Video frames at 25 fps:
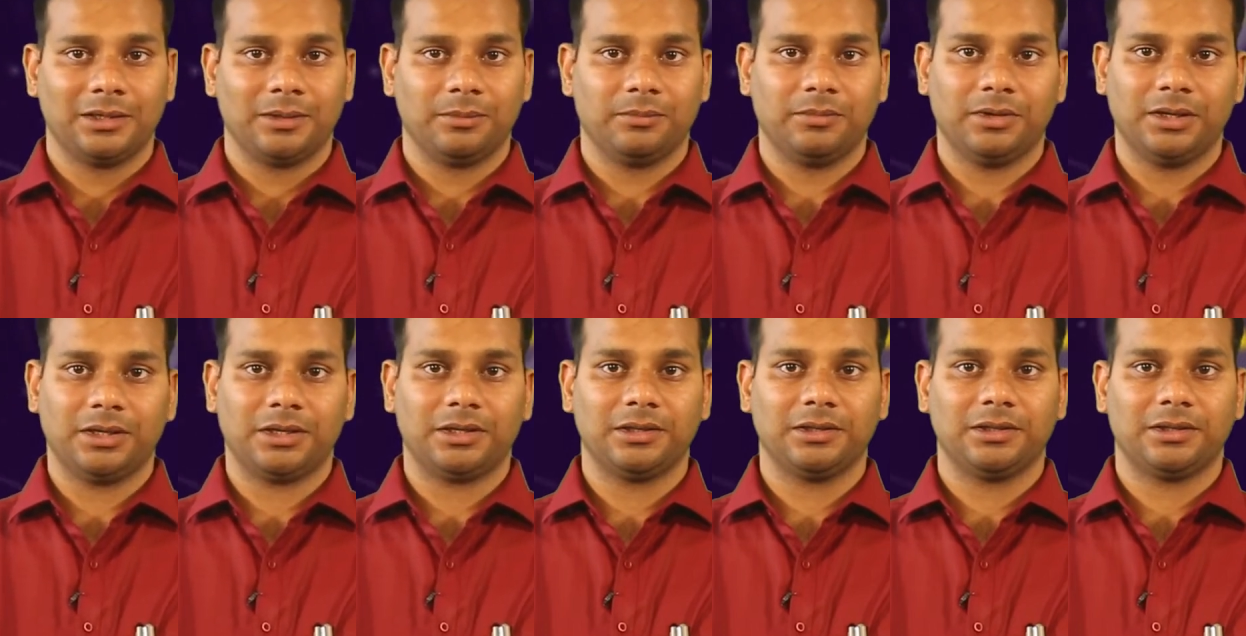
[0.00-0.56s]

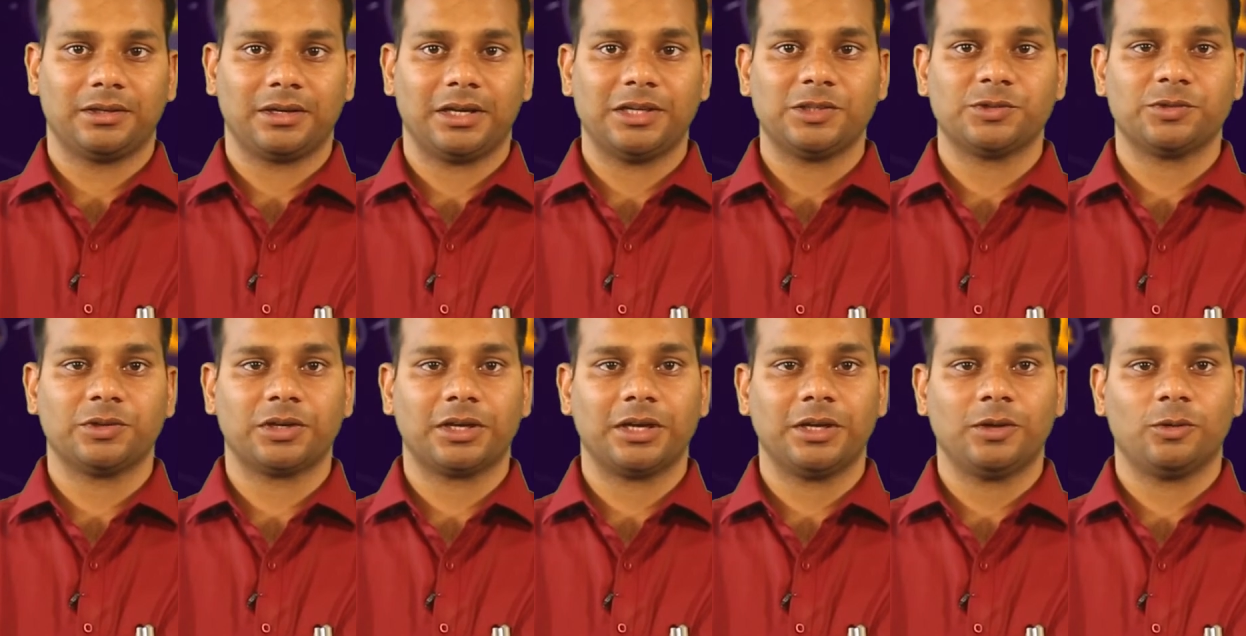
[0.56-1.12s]
But
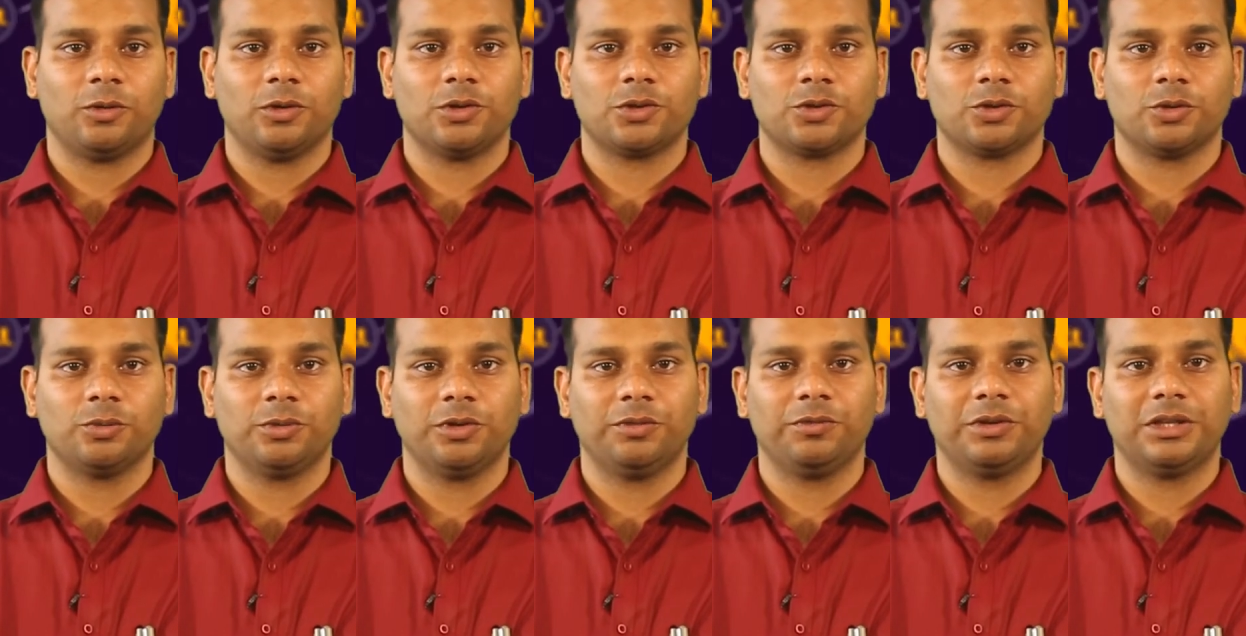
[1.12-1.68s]
transfer can
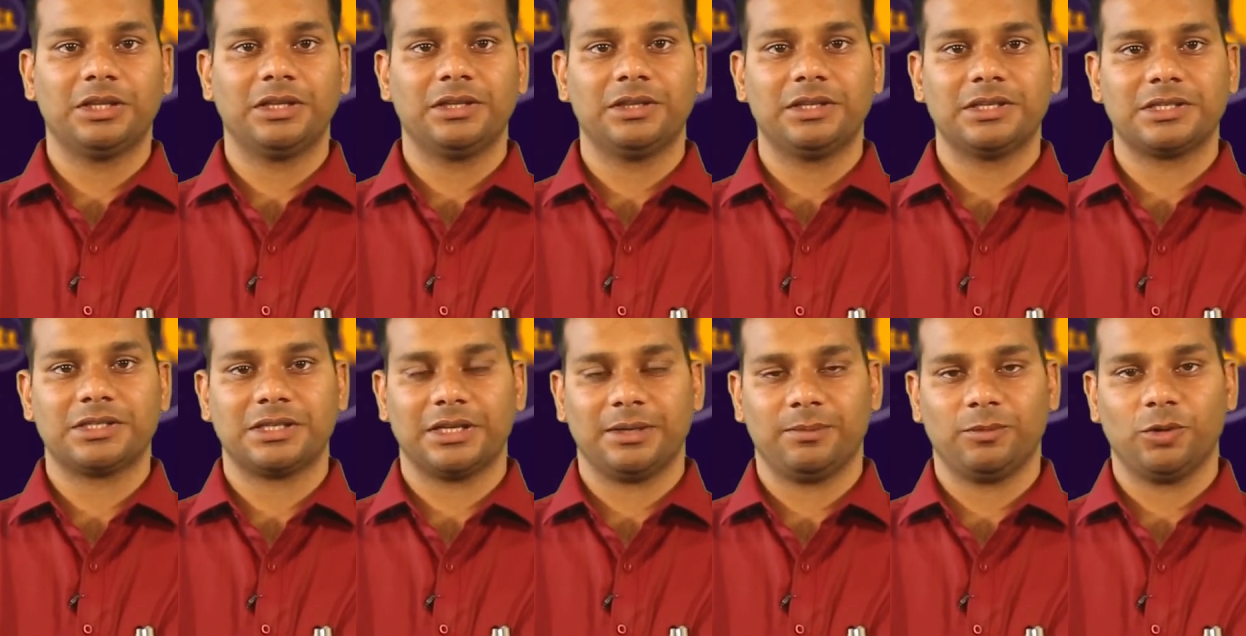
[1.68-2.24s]
also be within
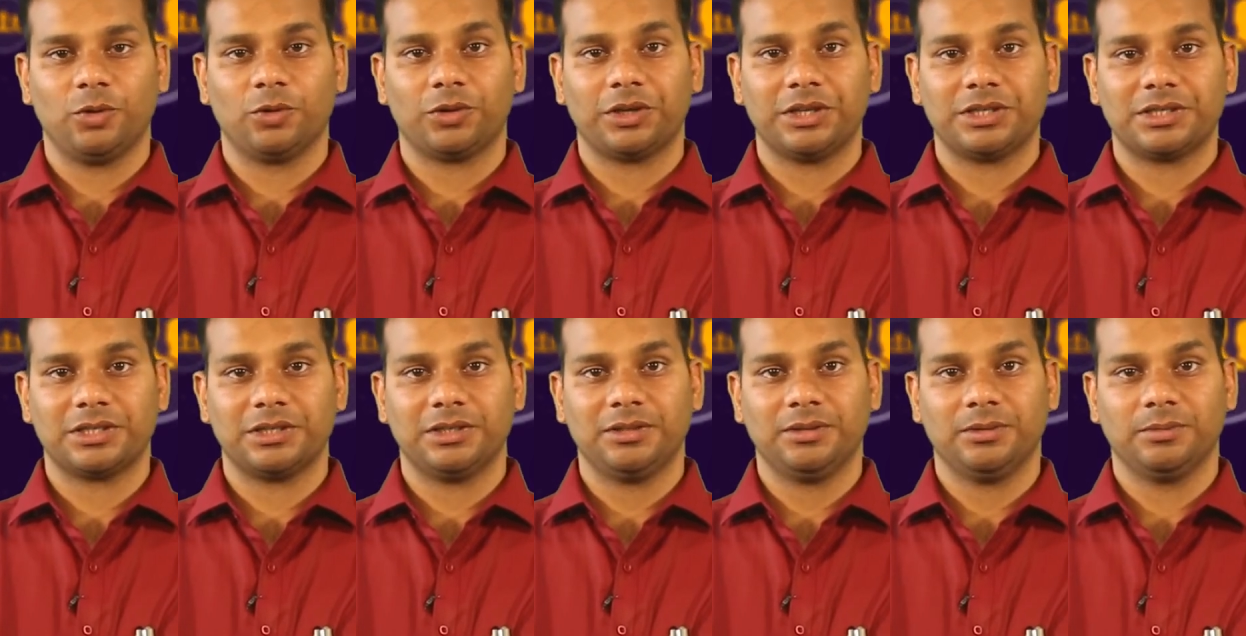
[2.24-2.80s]
the same
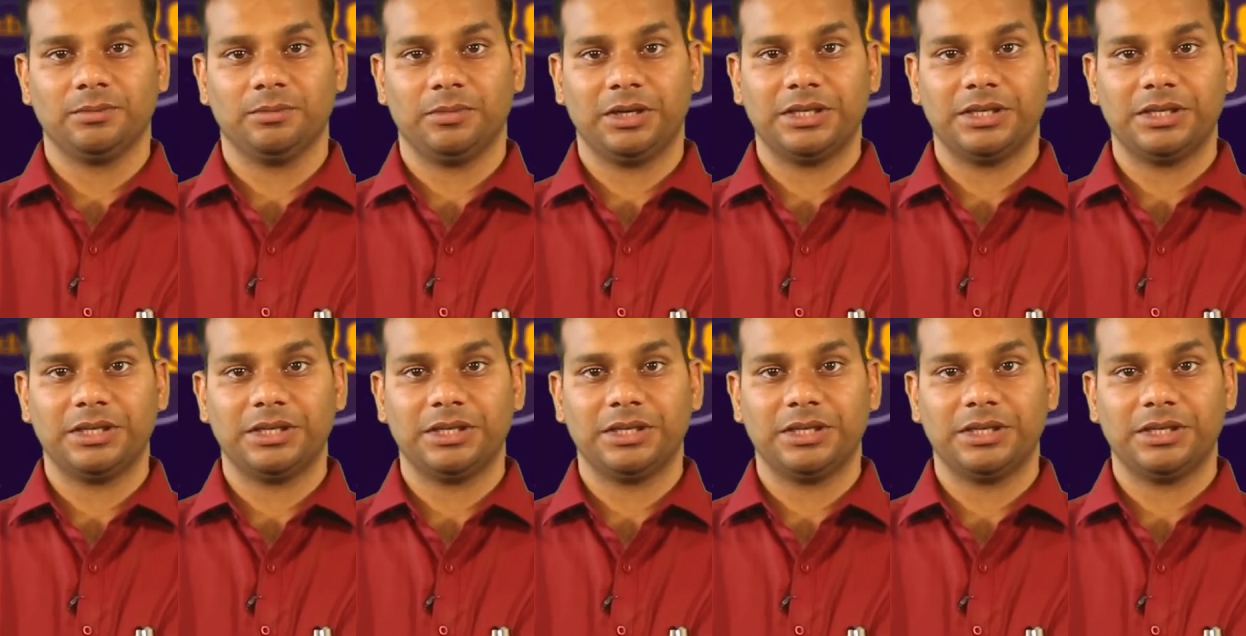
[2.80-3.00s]
location